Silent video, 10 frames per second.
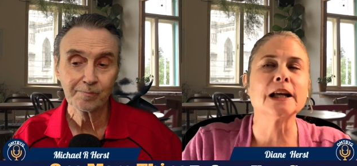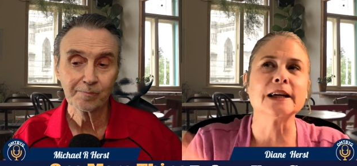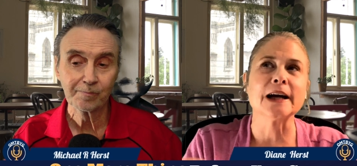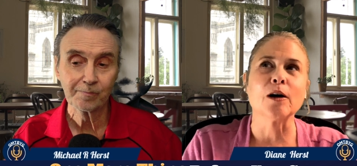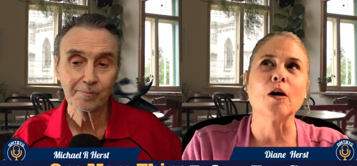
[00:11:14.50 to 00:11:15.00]

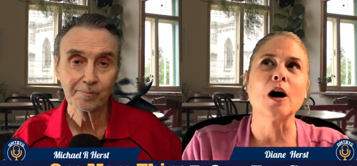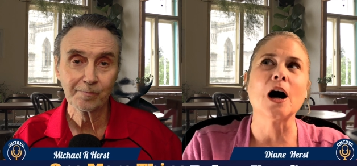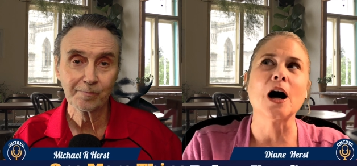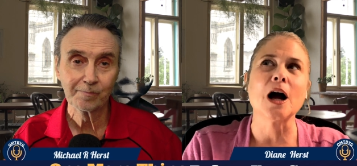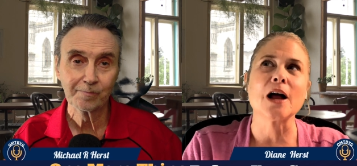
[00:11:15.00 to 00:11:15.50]
Speaker 1: Now,
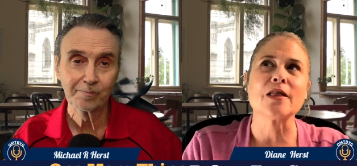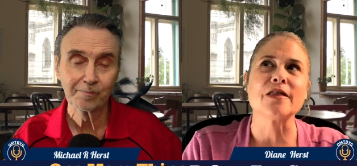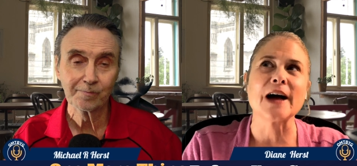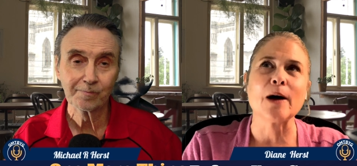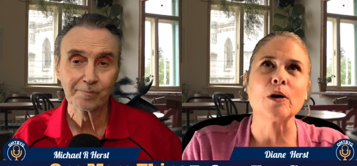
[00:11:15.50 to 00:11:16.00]

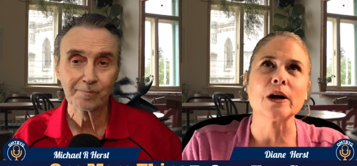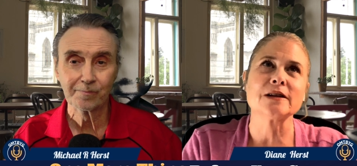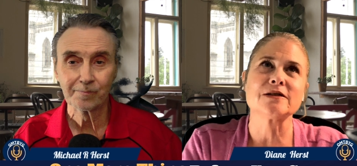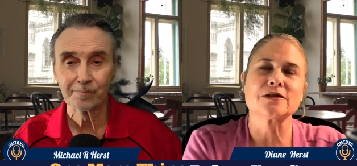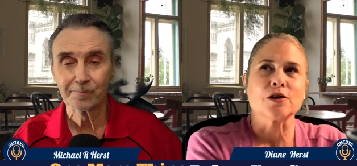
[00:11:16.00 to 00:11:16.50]
that one
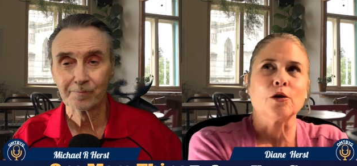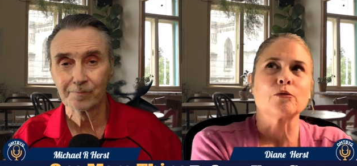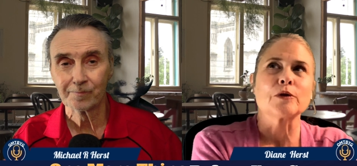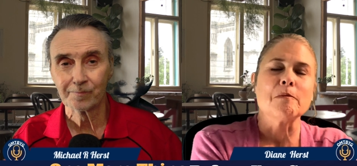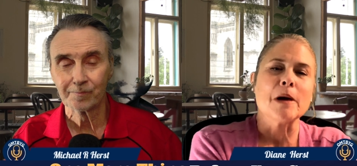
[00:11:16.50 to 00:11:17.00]
I
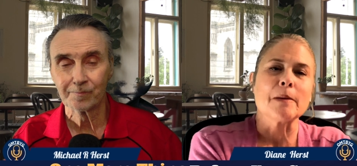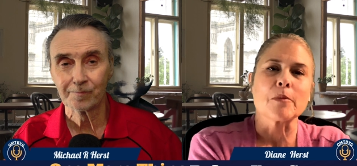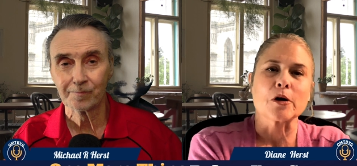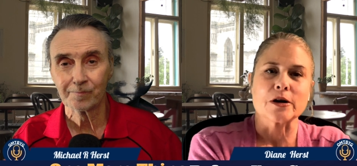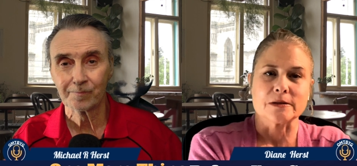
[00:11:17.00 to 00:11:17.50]
don't
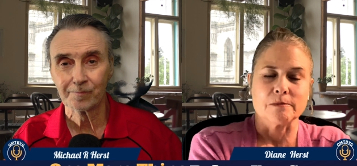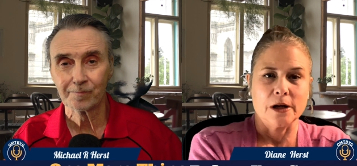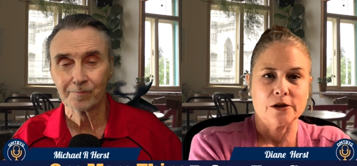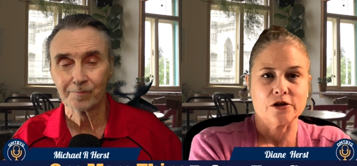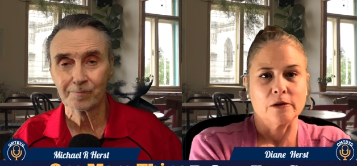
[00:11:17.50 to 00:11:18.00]
remember as
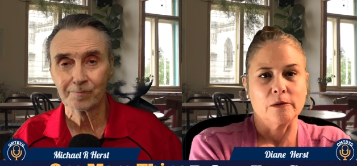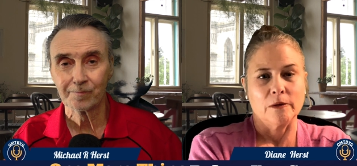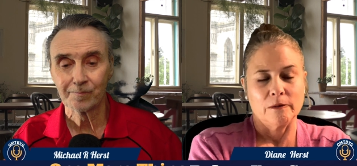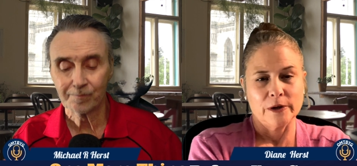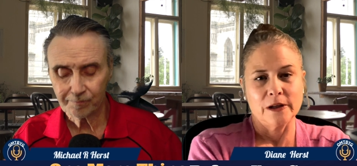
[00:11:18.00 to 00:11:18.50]
much,
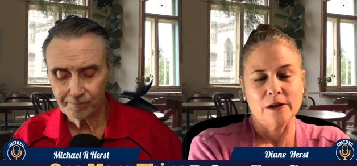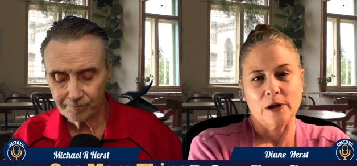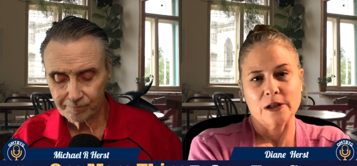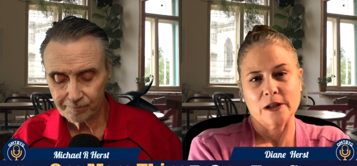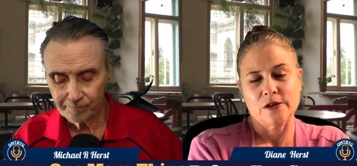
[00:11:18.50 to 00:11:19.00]
so we need to
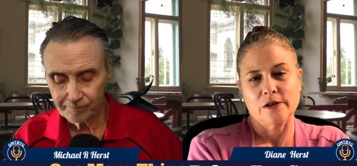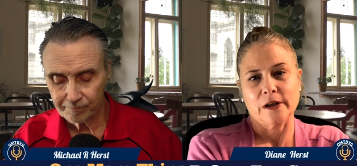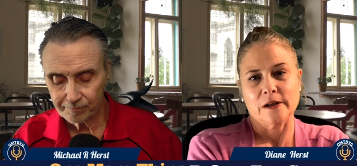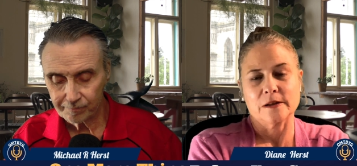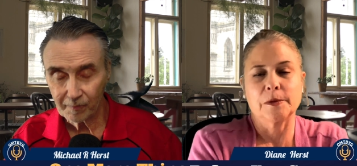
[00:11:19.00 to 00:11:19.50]
watch that too,
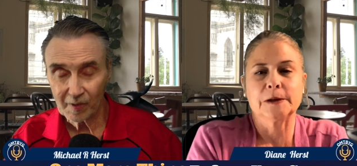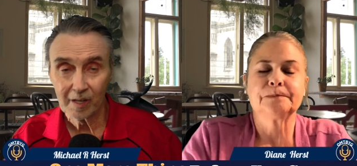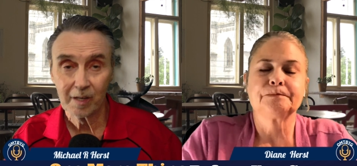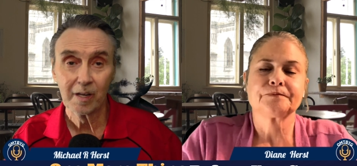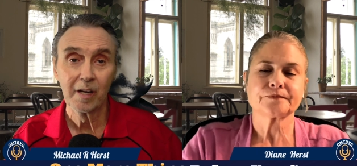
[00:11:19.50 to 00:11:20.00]
I guess. But
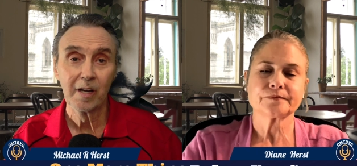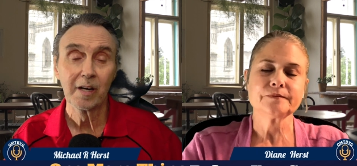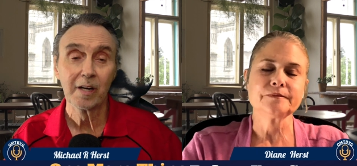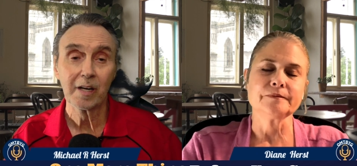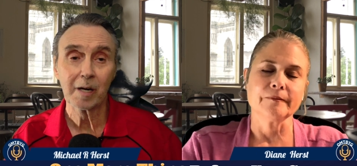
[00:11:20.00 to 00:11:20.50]

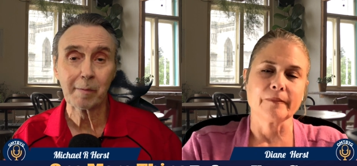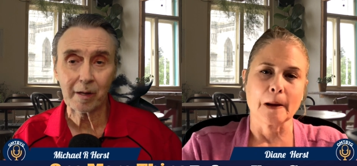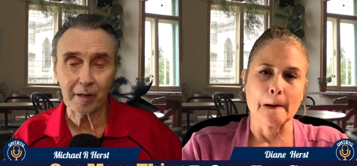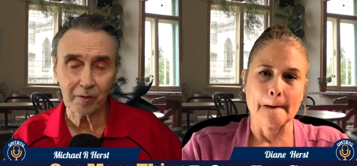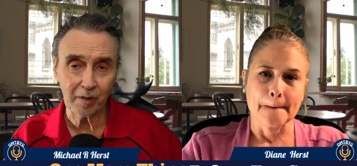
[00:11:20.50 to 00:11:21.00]
Speaker 2: about
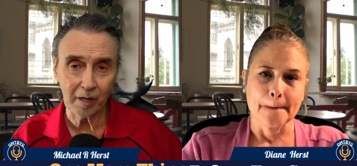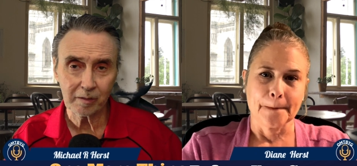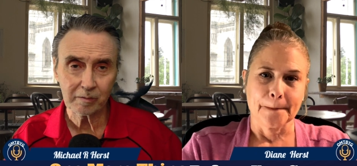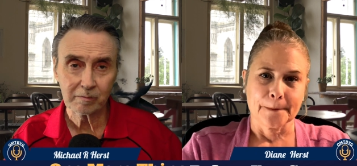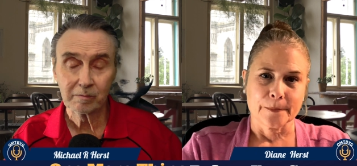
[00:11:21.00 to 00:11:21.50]
Last Night.
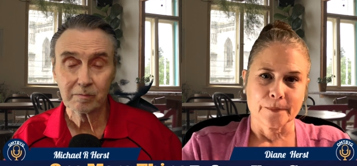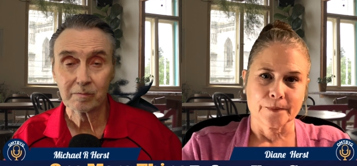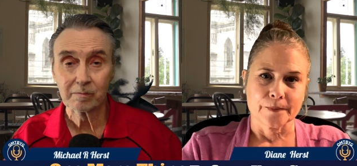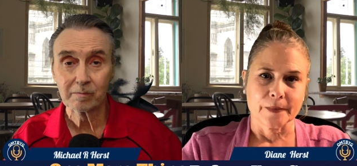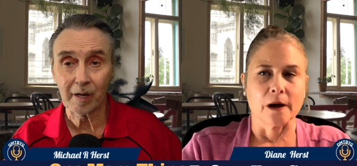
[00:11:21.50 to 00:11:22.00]

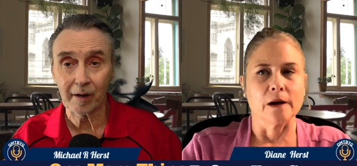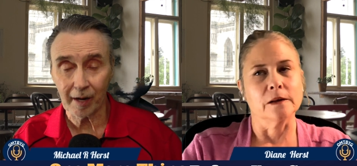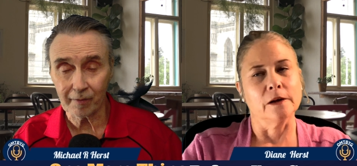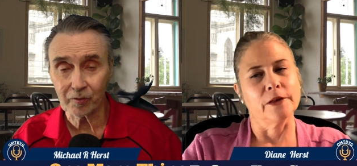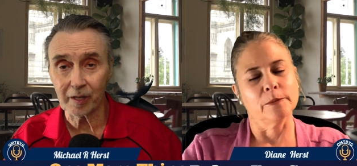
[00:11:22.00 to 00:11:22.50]
I
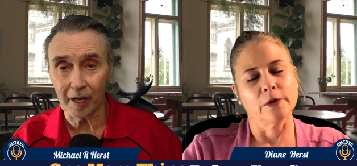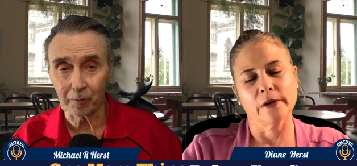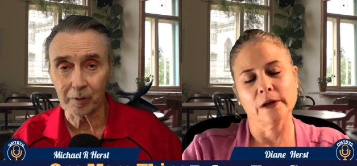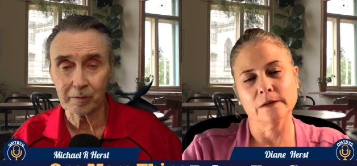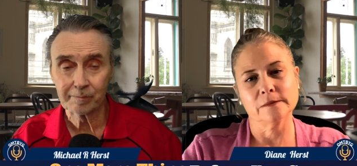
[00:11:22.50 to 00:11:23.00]
have oh, seen that
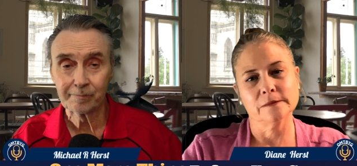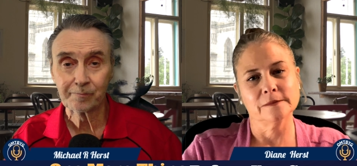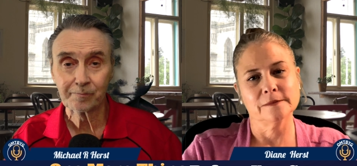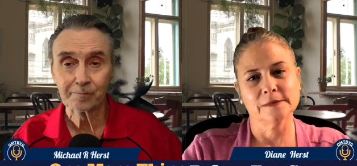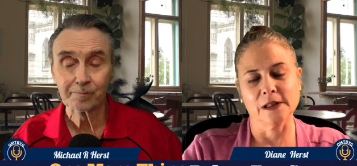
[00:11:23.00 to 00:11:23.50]
one.
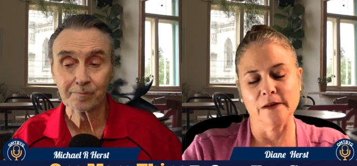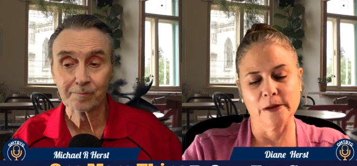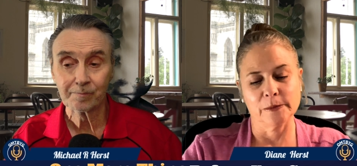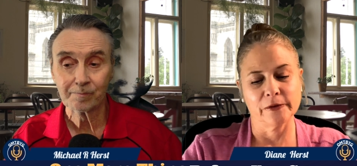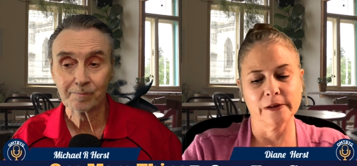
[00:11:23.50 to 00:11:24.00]
Speaker 1: Love
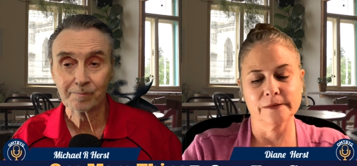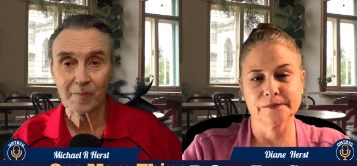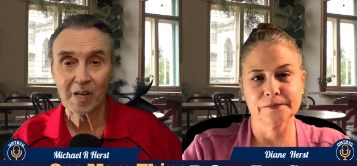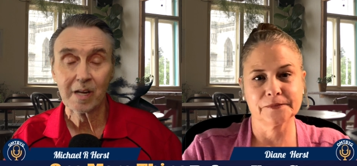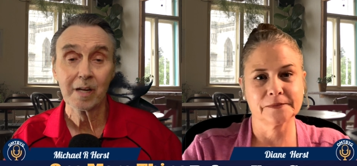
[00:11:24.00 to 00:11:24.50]
that movie.
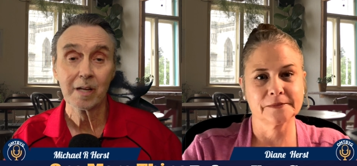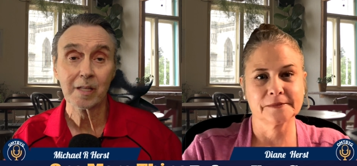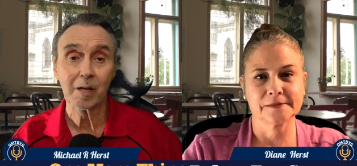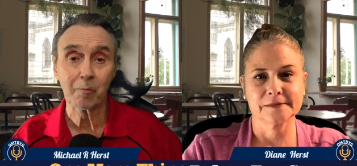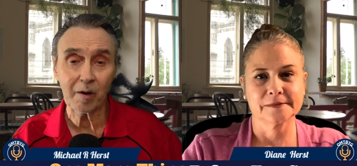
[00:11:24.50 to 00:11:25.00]

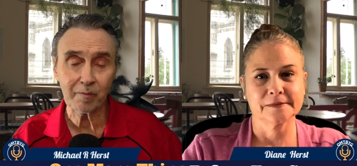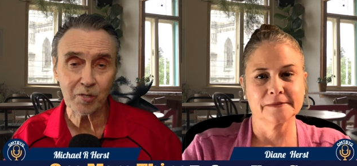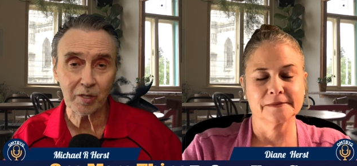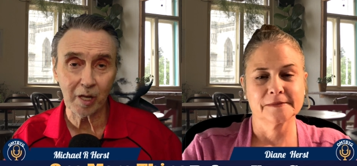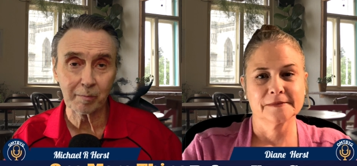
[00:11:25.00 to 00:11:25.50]
Speaker 2: The Breakfast
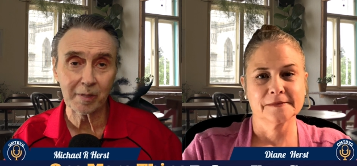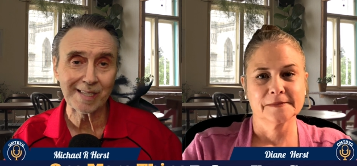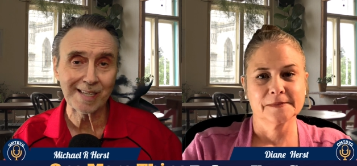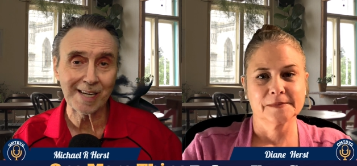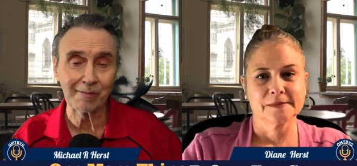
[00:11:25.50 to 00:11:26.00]
Club. I've